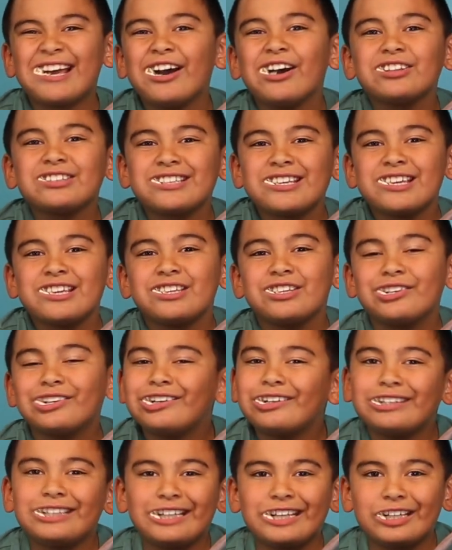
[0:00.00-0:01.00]
healthy, you
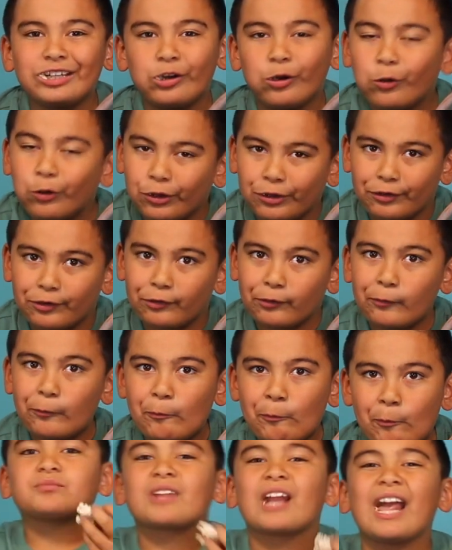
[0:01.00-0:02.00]
don't need oil,
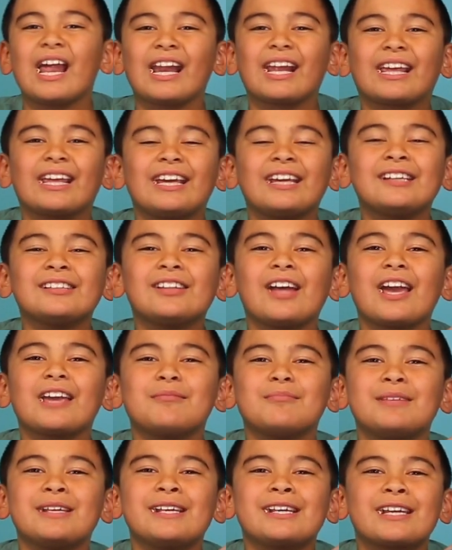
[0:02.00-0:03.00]
and a kid
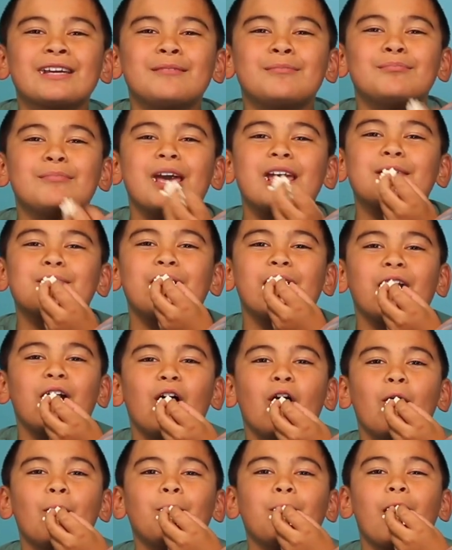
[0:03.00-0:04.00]
like me can make my
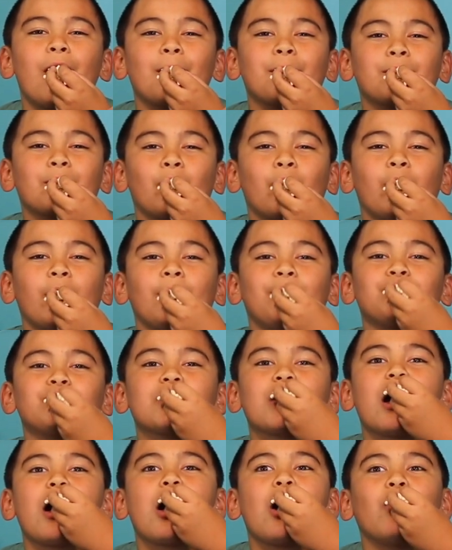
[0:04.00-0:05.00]
own popcorn
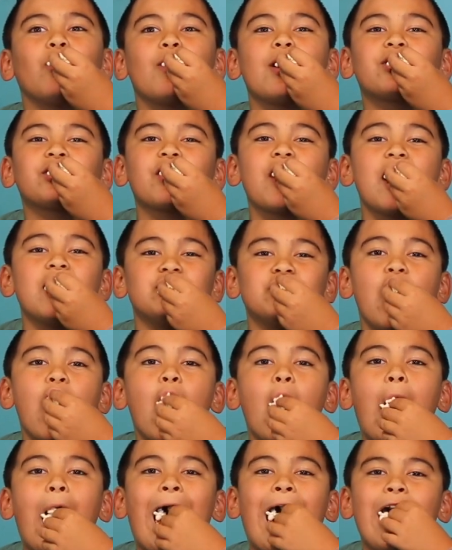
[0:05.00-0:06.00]
with the
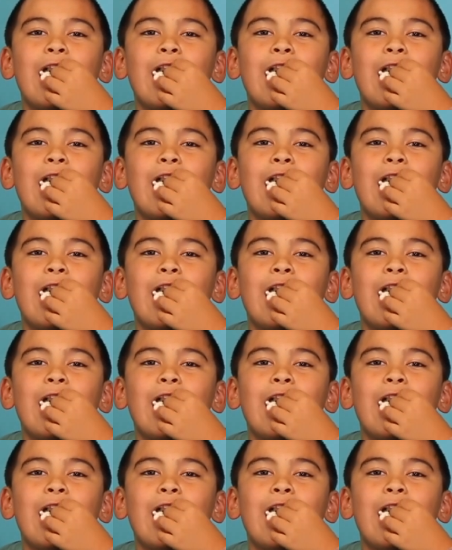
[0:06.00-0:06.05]
adult.